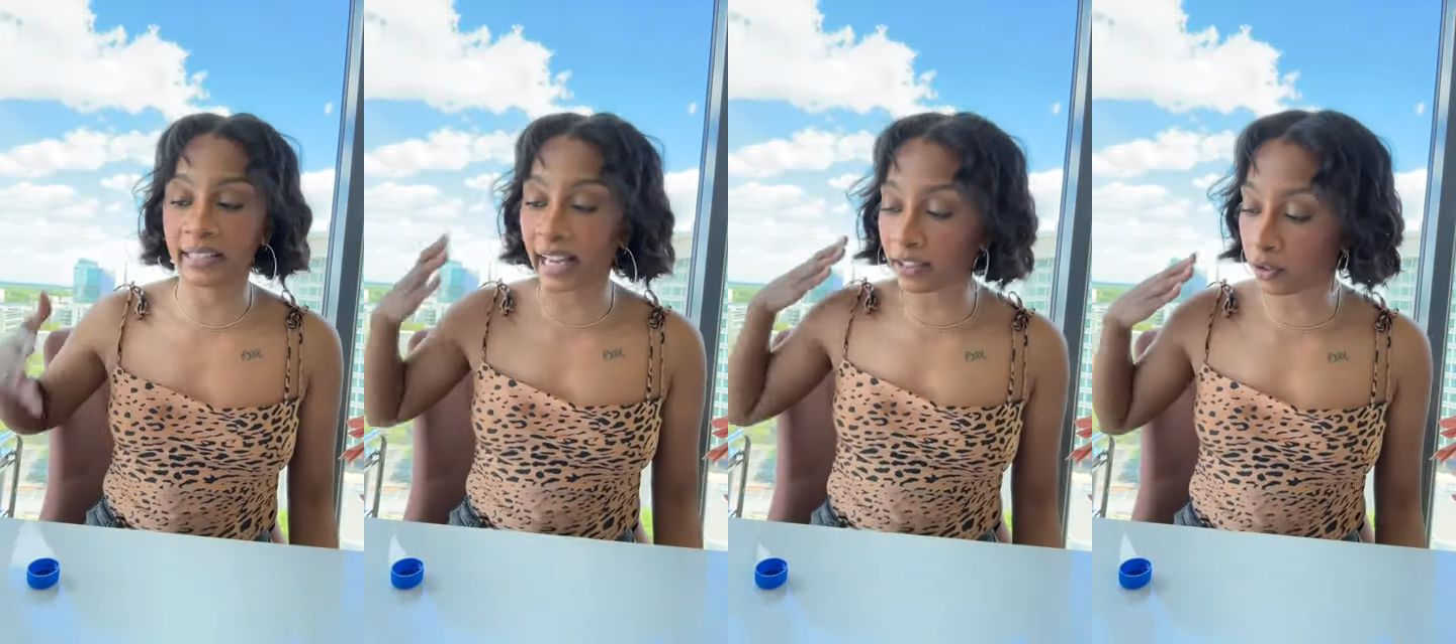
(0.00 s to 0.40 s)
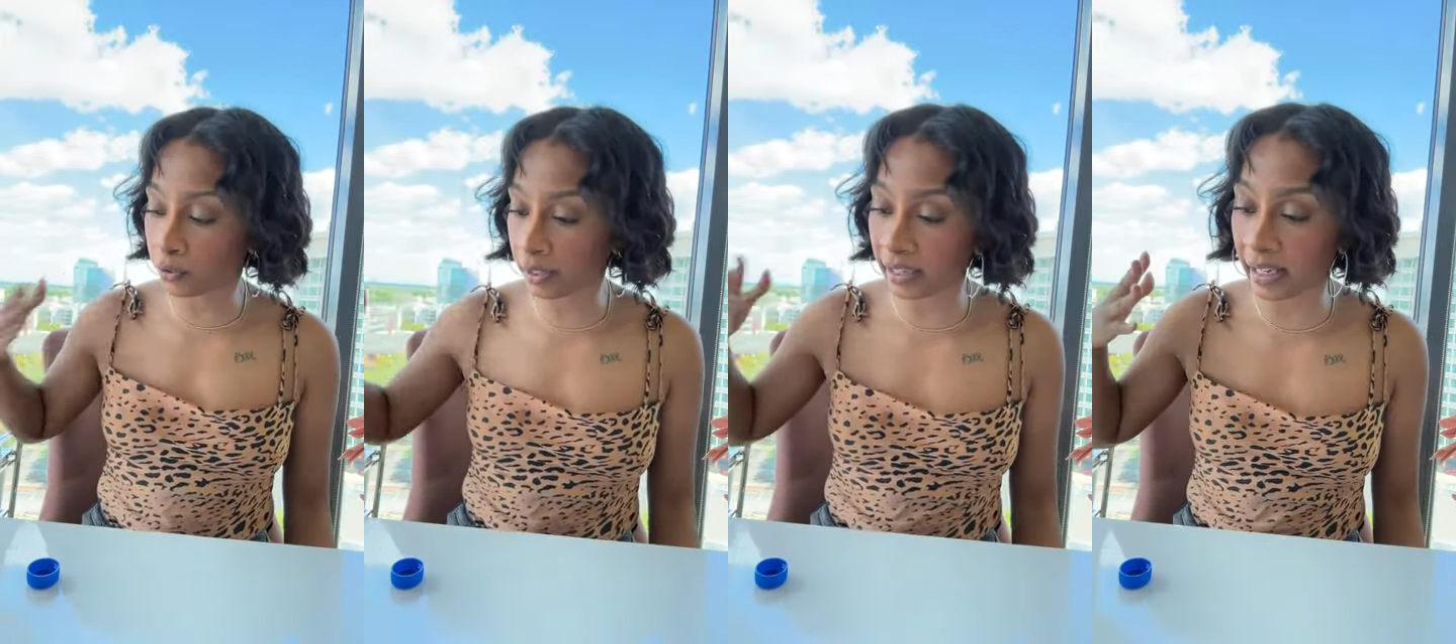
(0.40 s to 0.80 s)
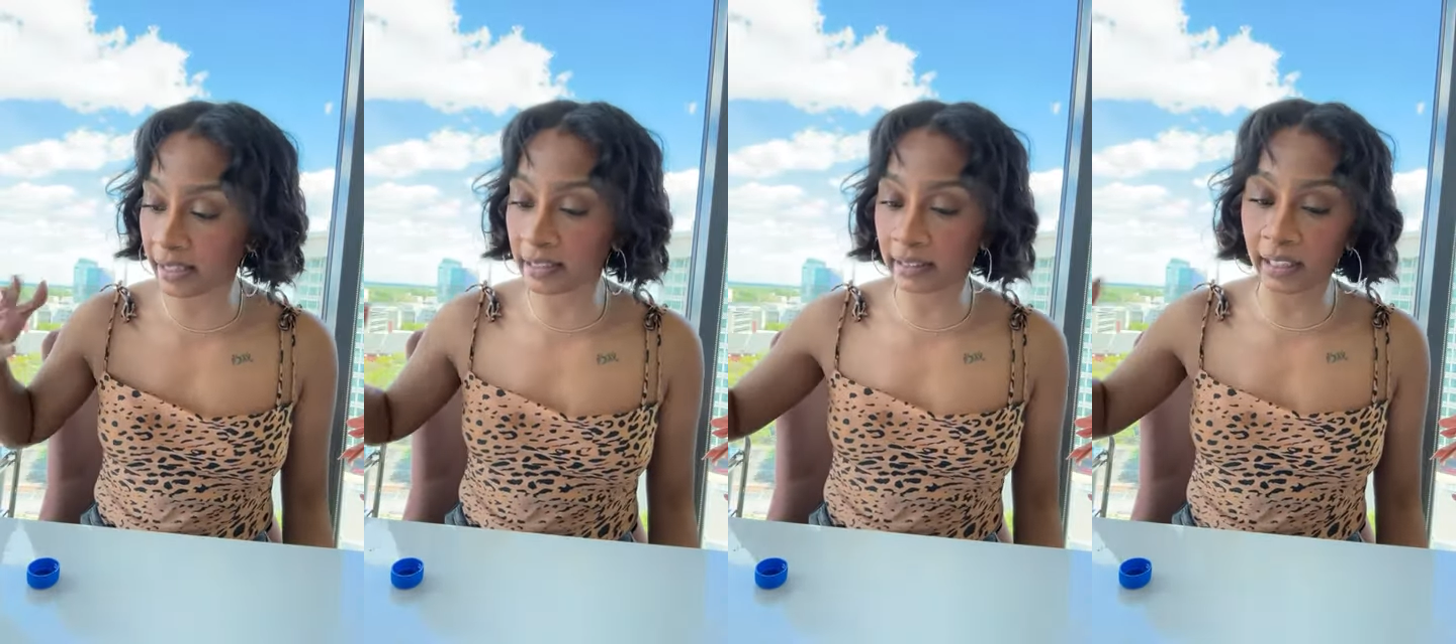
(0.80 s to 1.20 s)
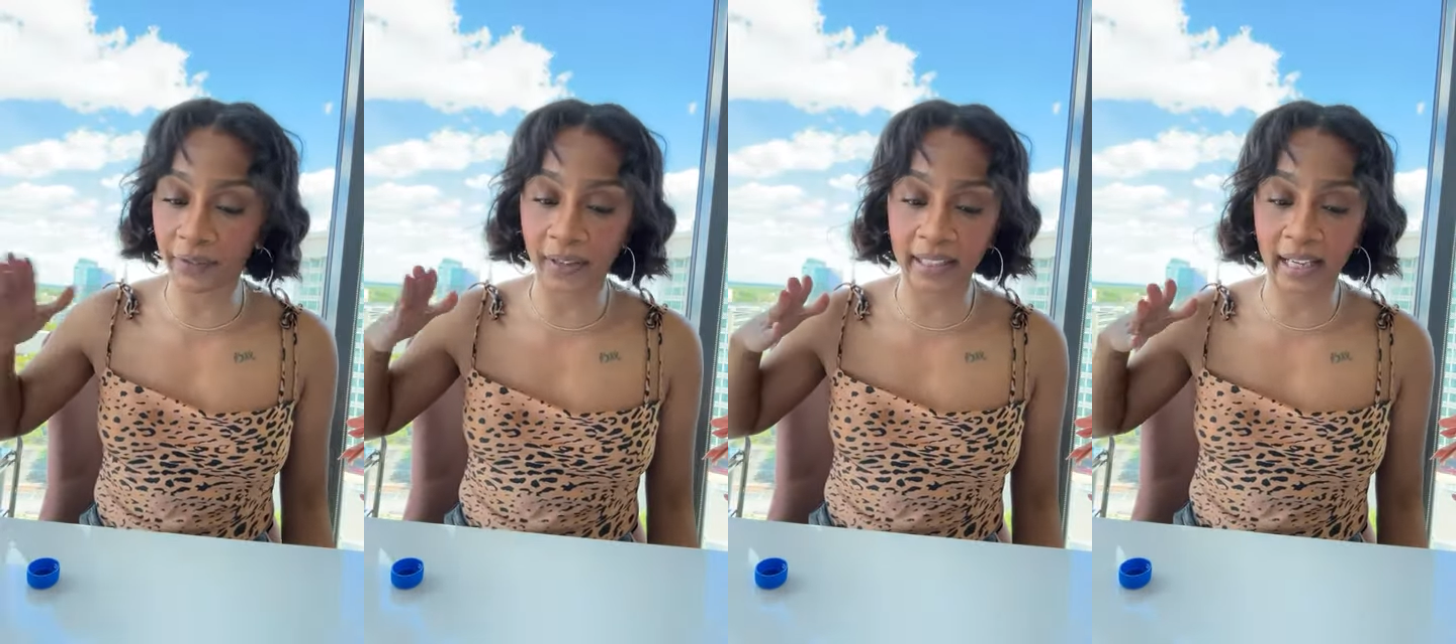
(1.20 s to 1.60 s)
And I declare, and I
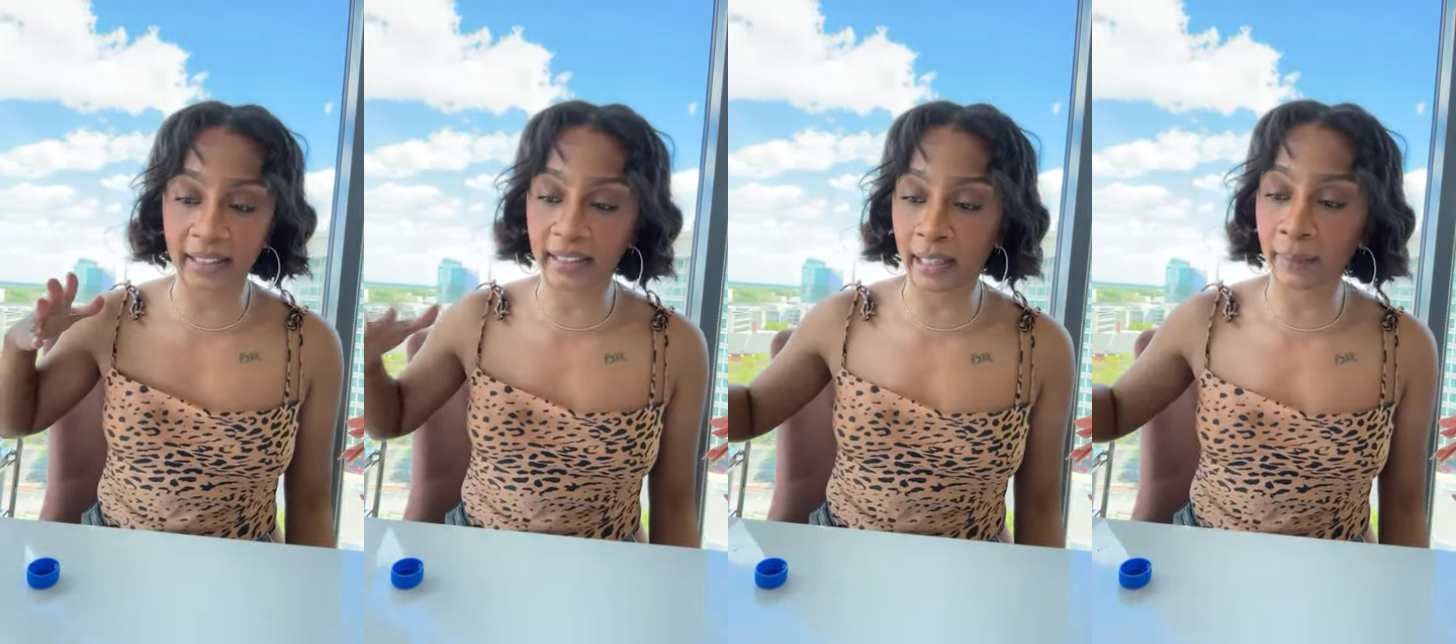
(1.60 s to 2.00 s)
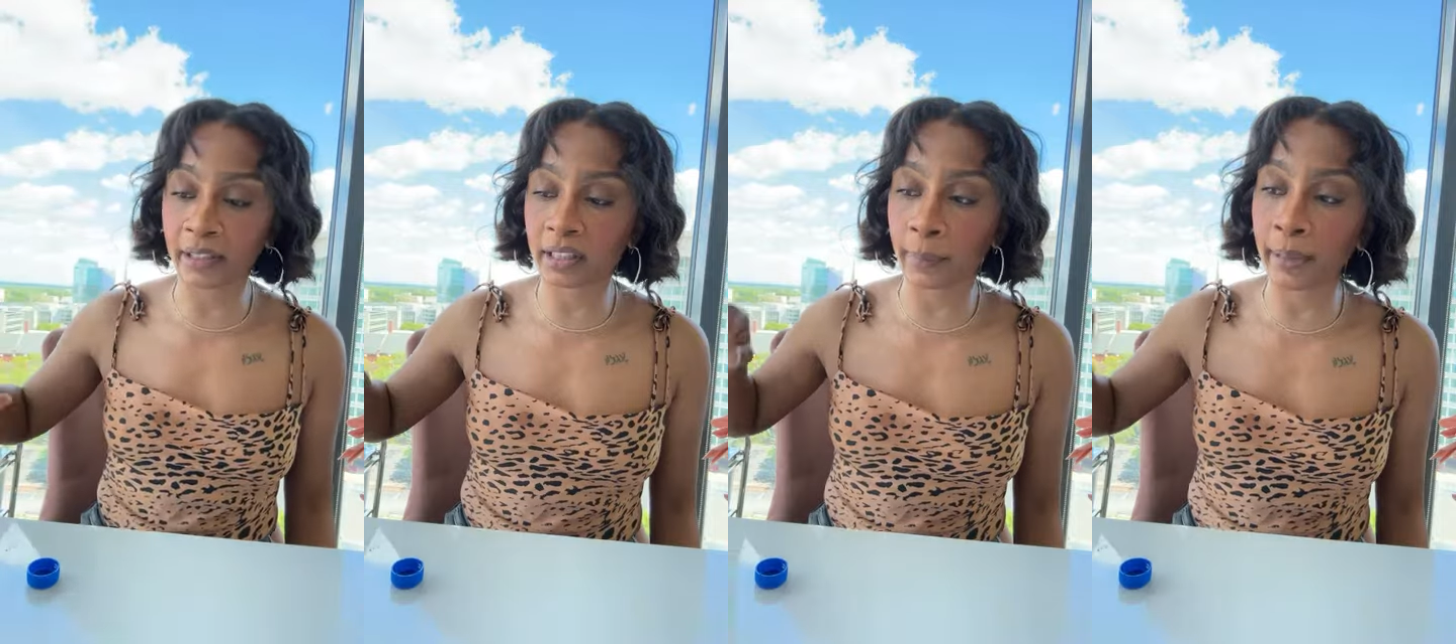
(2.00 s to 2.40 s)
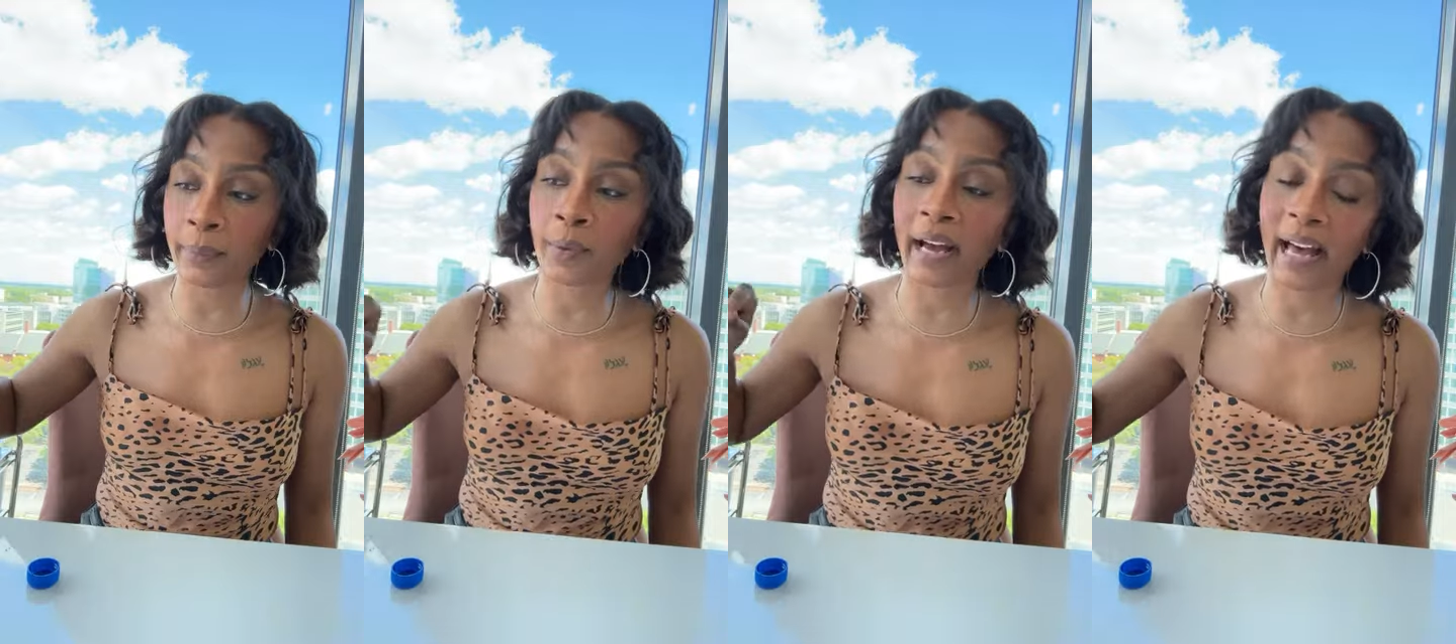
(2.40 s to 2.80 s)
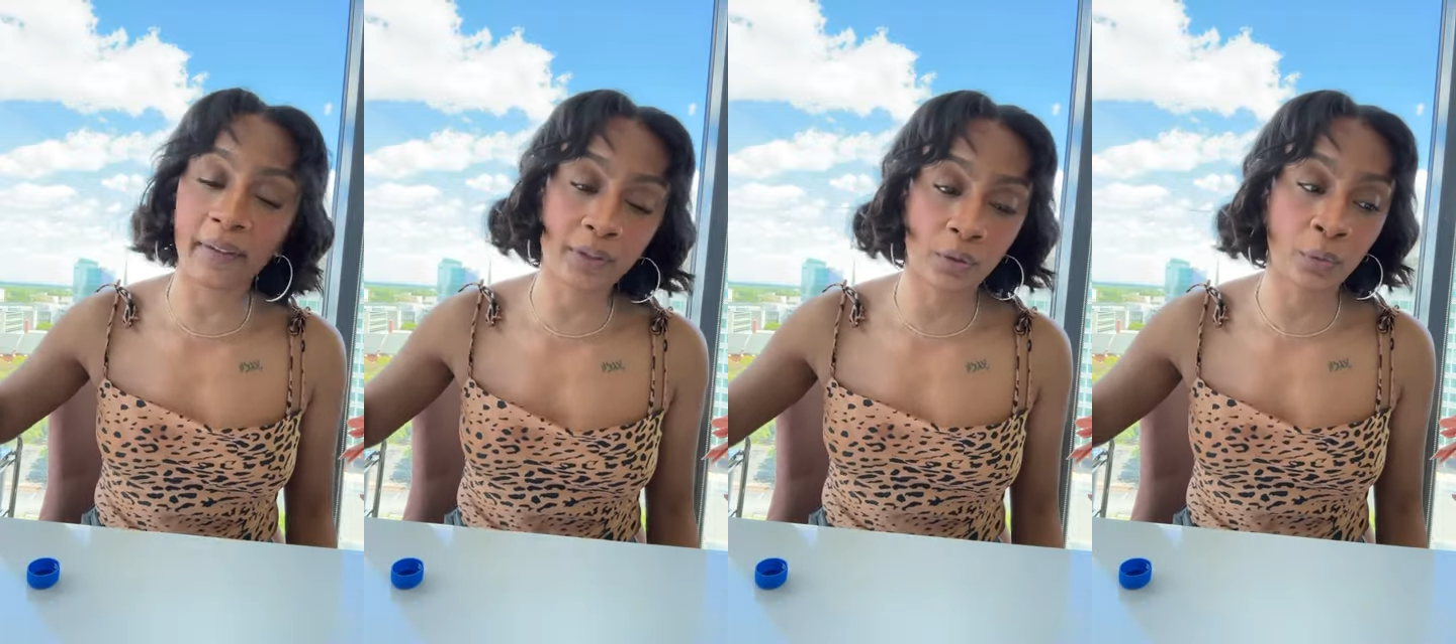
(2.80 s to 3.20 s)
declare, Father God, the name of Jesus, that people
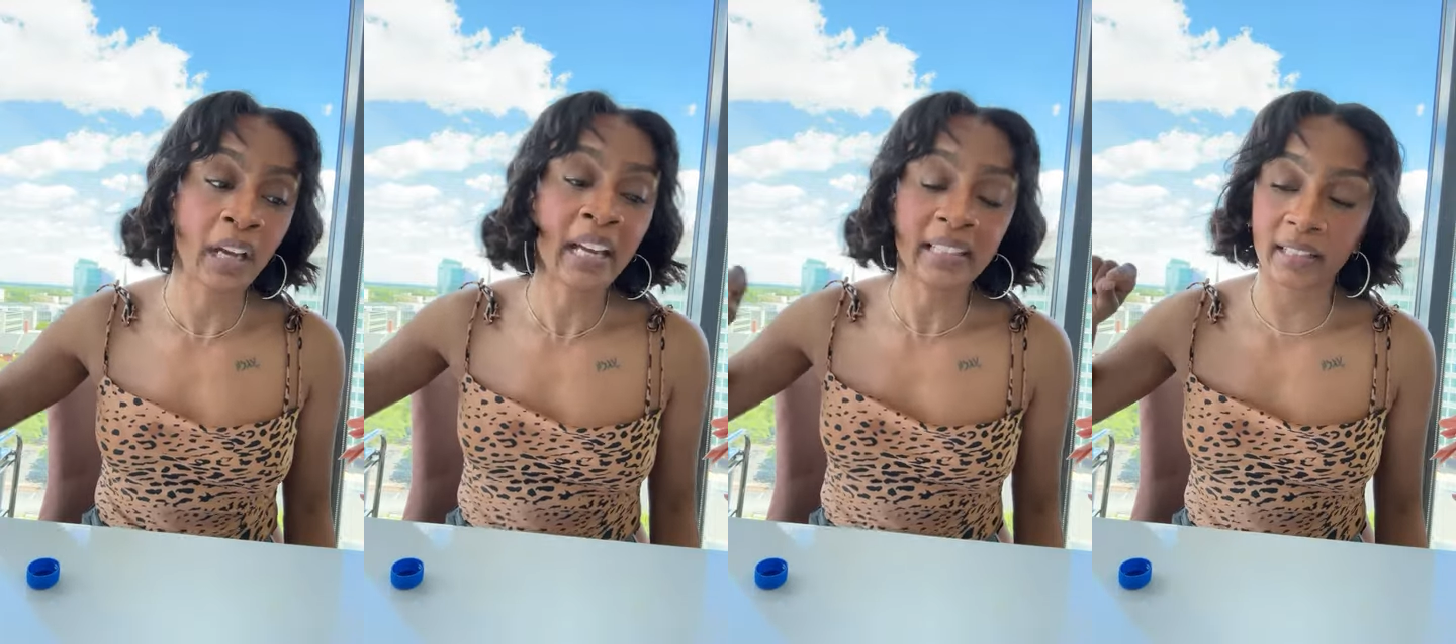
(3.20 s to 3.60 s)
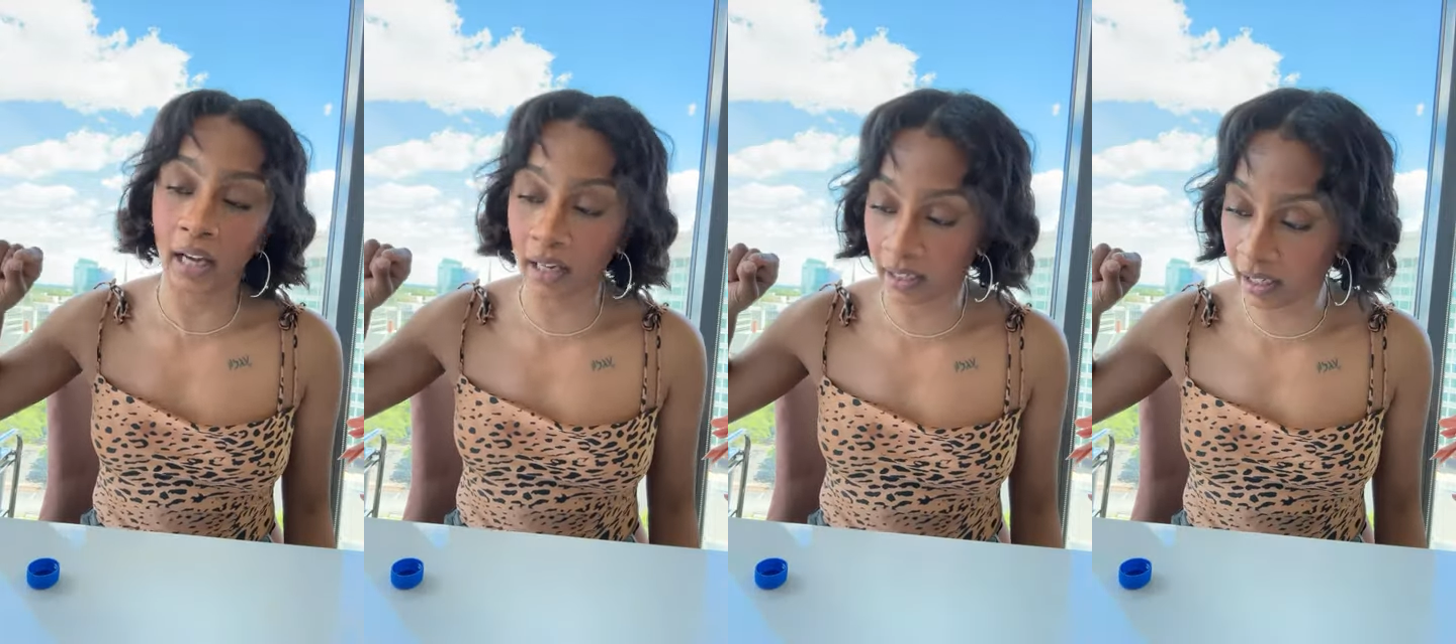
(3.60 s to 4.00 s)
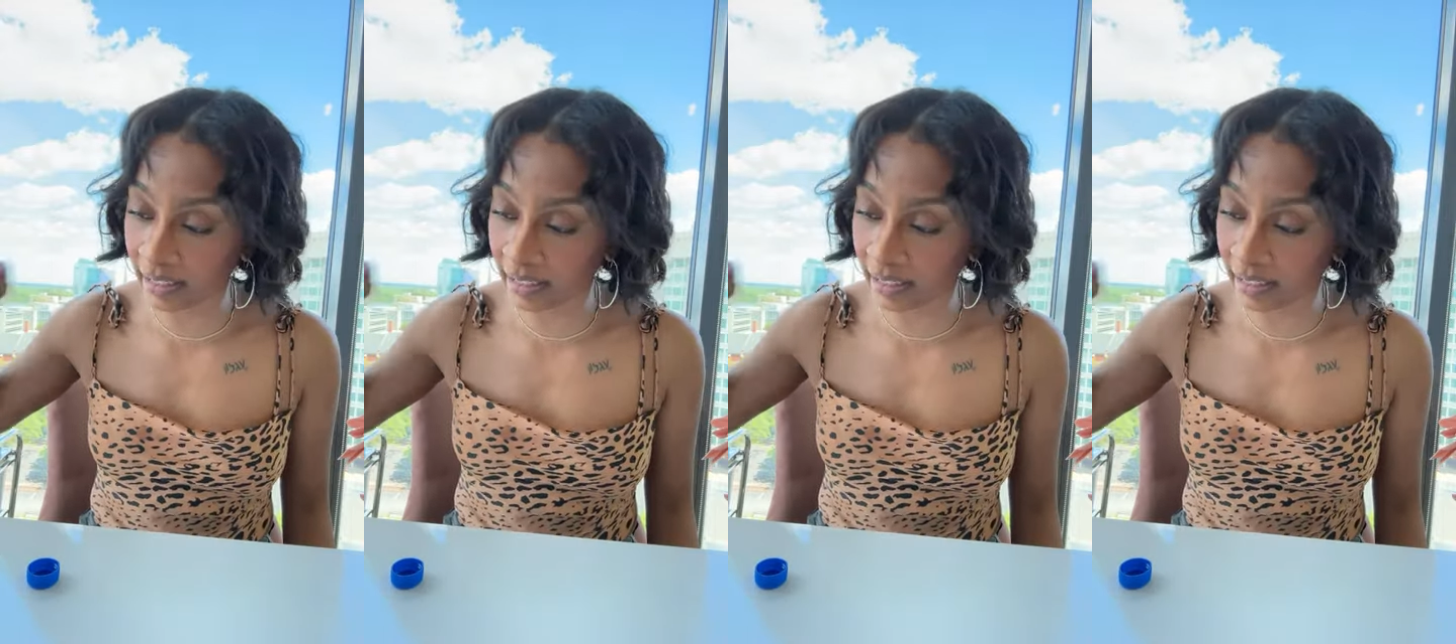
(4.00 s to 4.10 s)
have to uh,